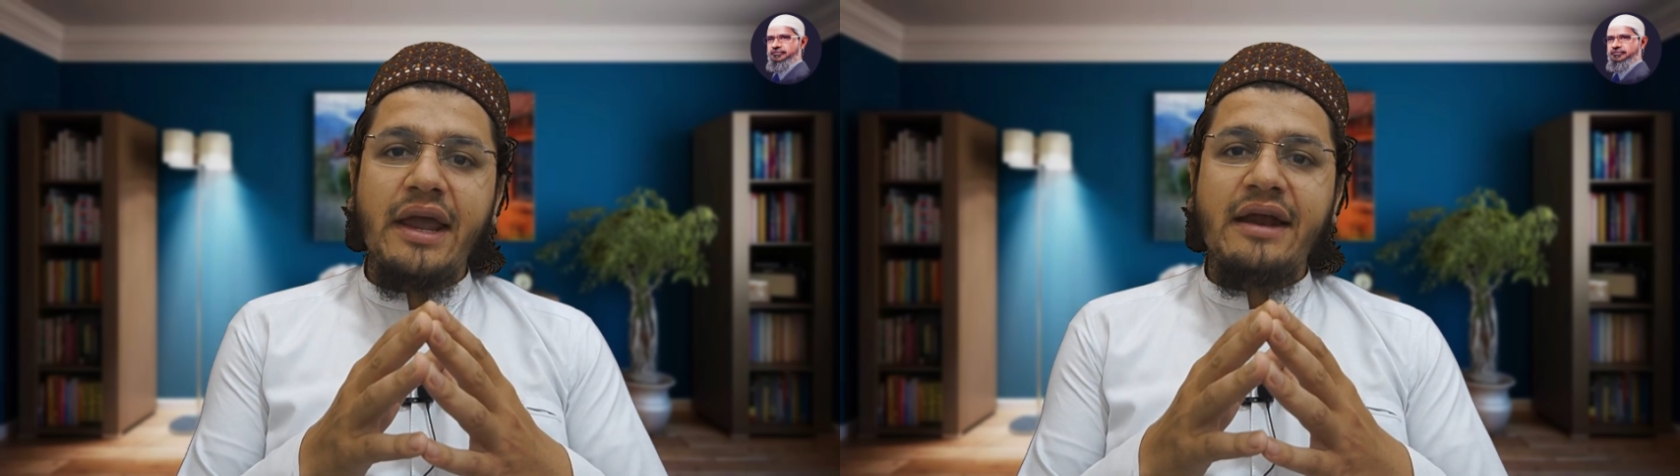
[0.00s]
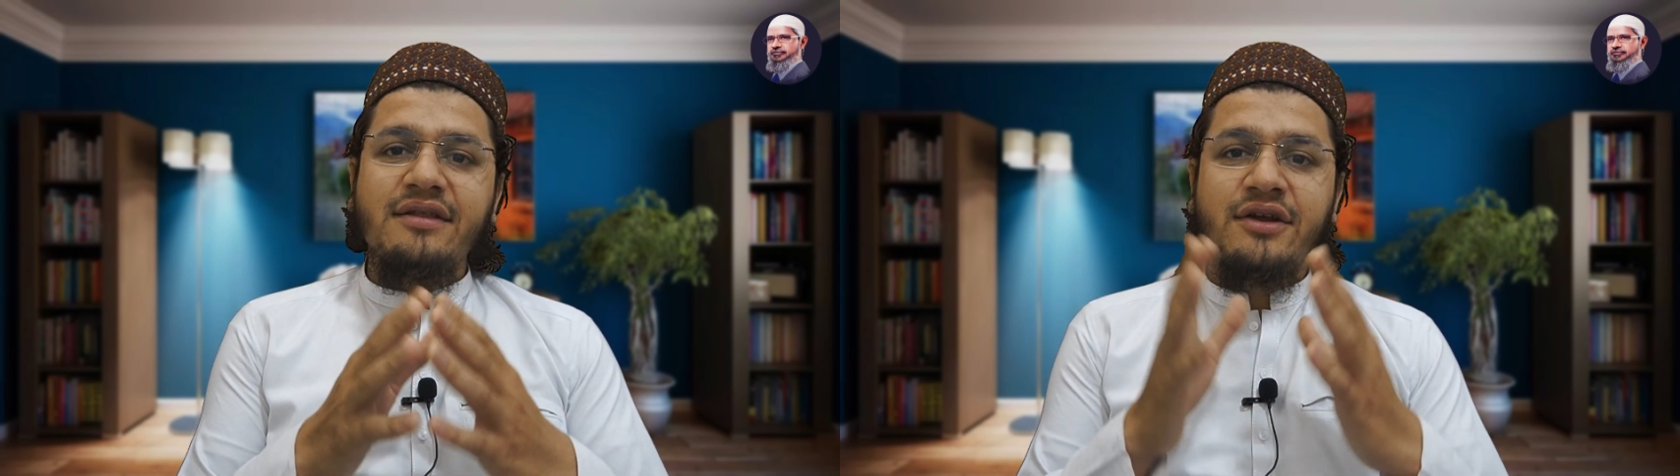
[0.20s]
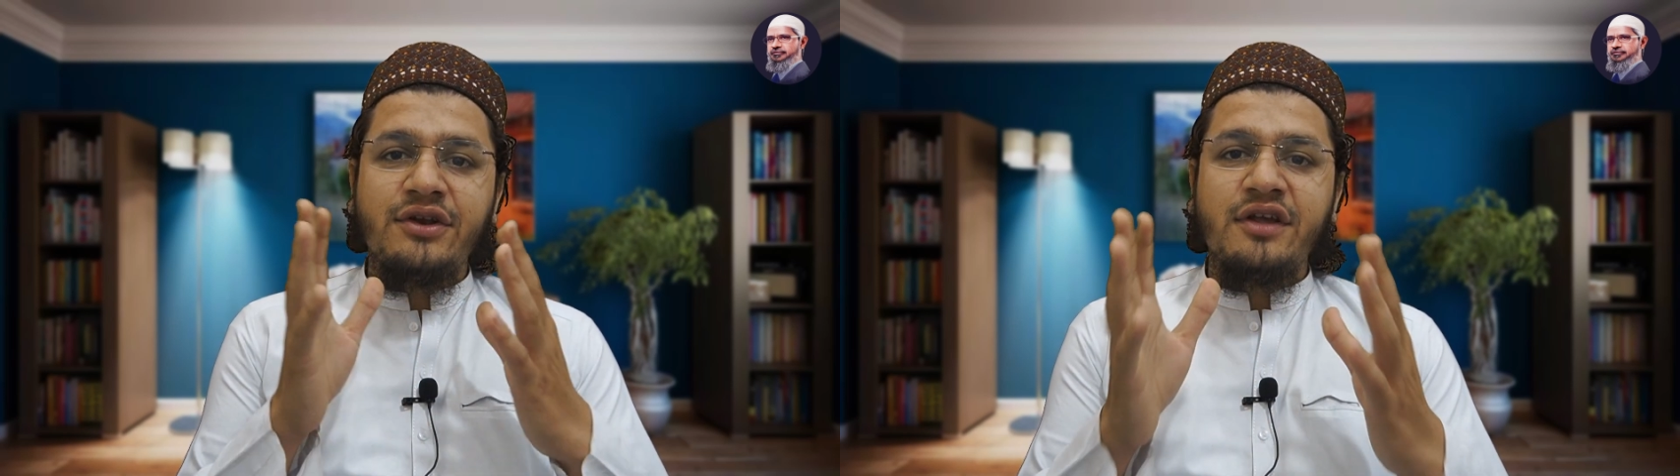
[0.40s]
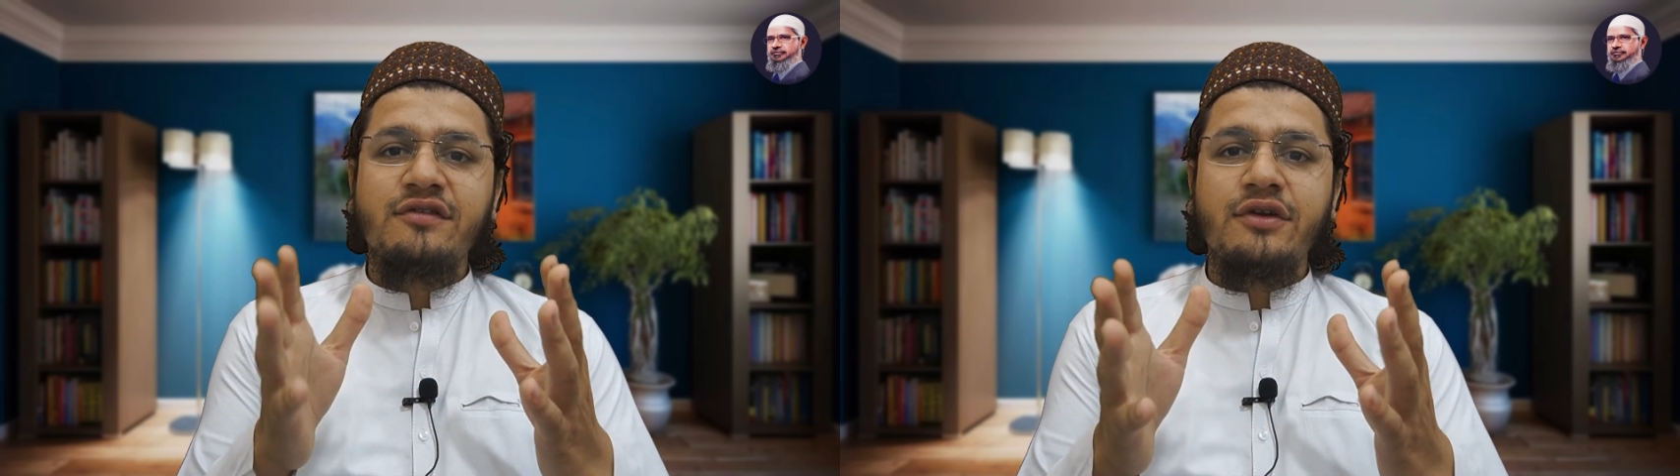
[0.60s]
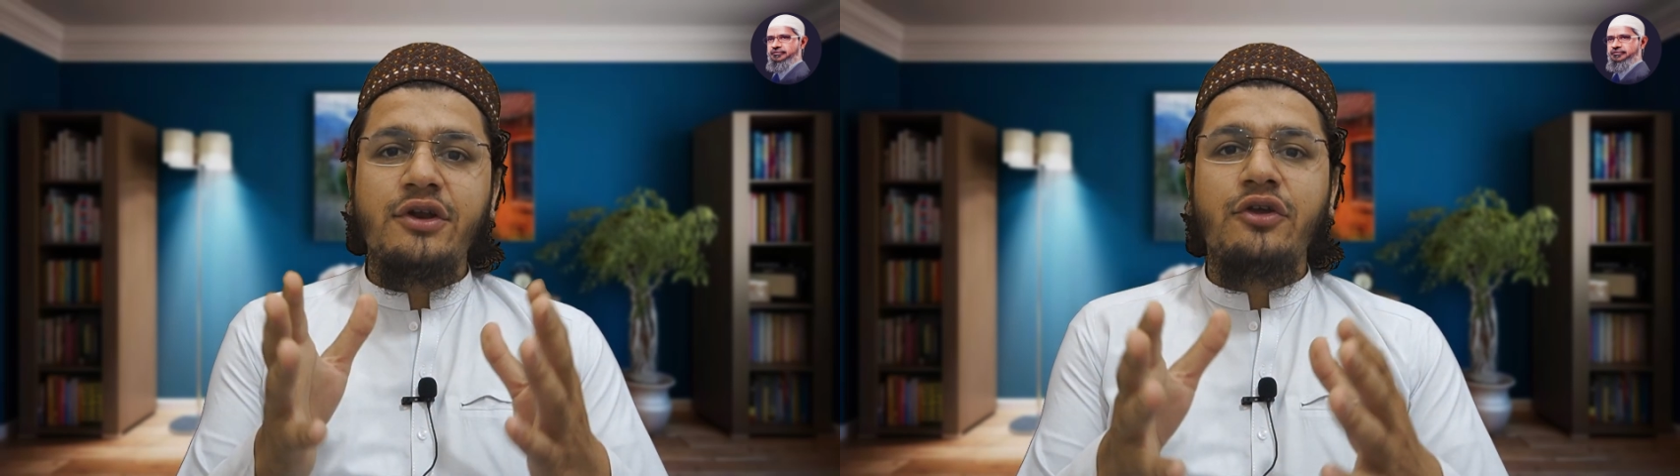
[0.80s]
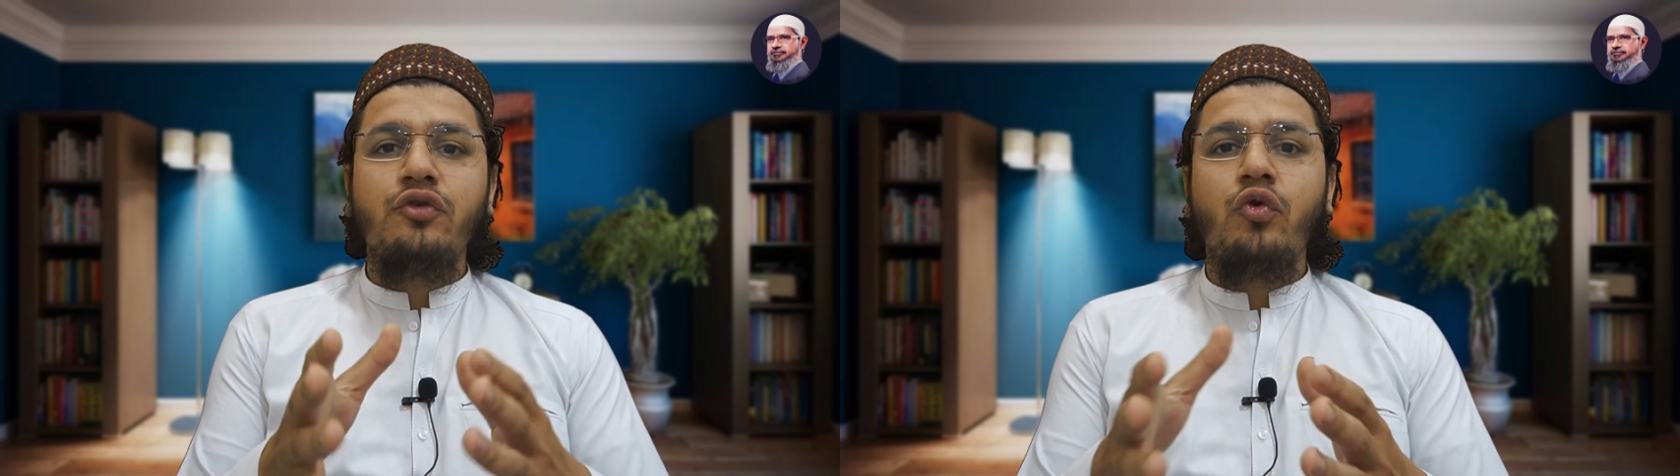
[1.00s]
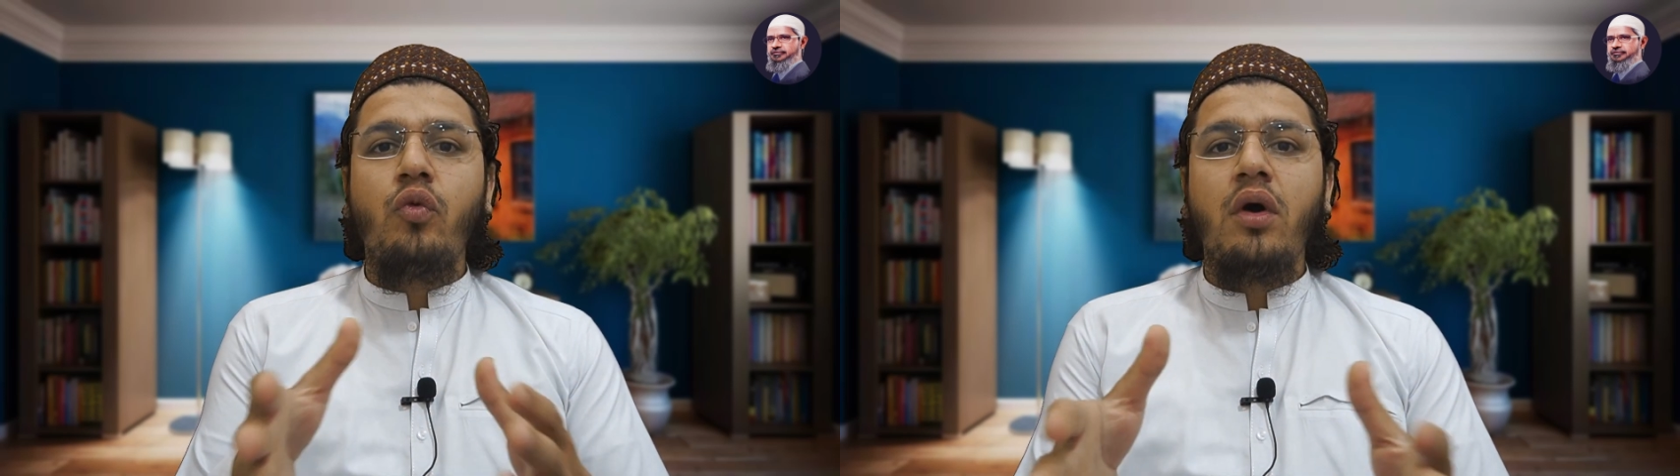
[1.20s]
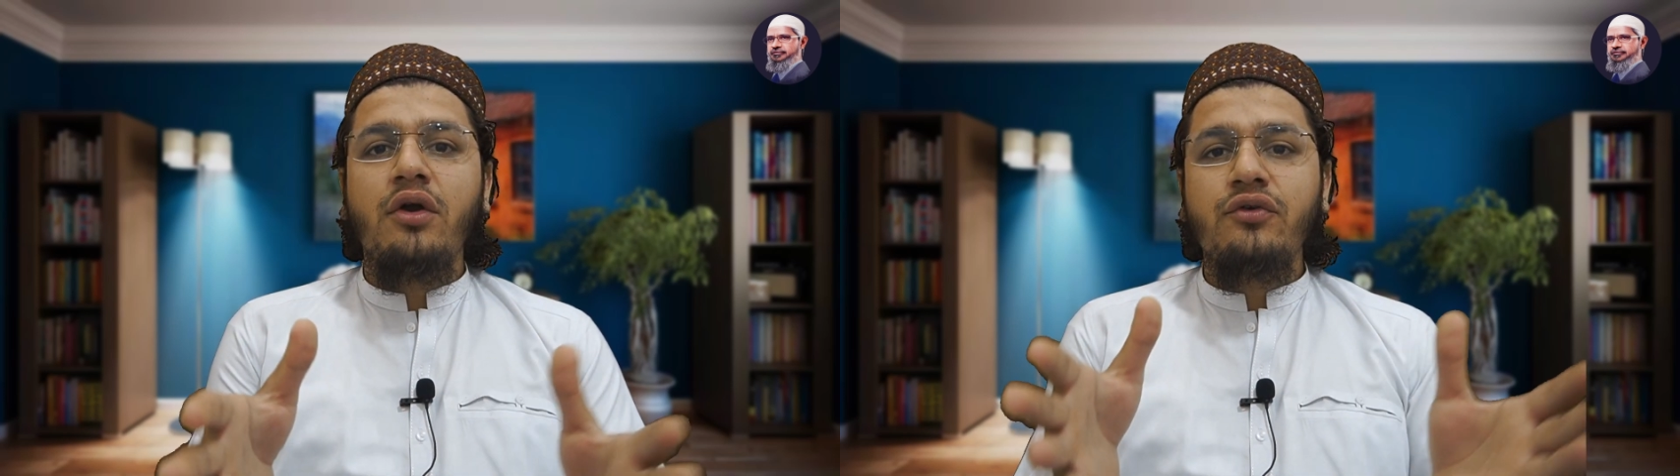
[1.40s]
and the destiny you
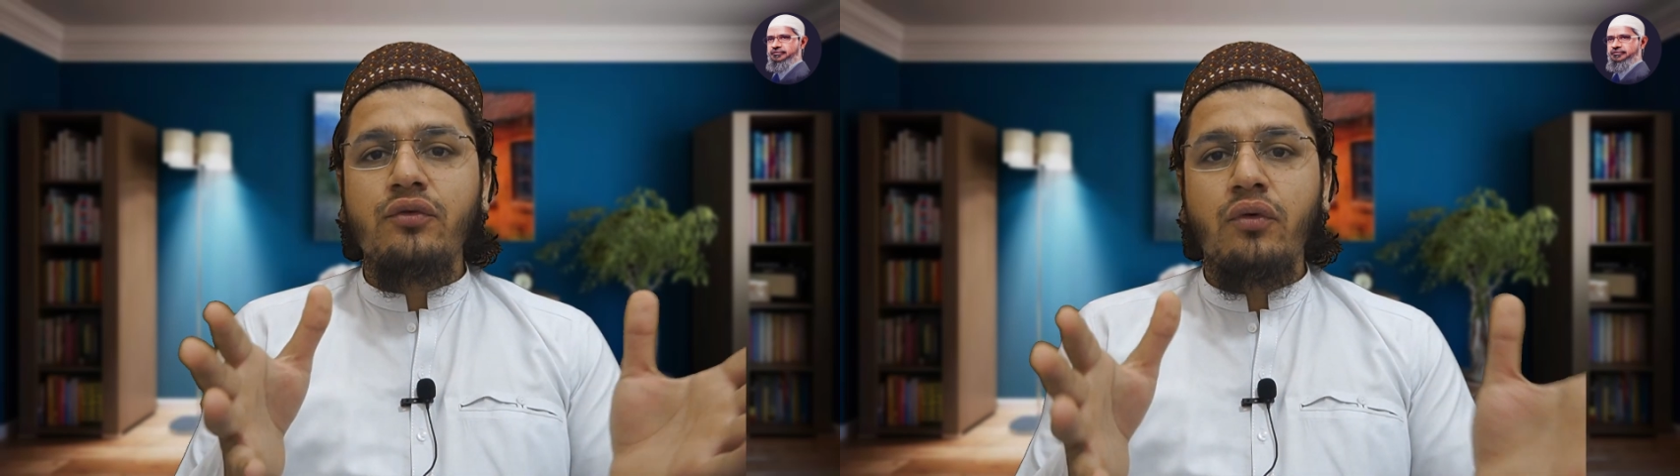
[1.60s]
want to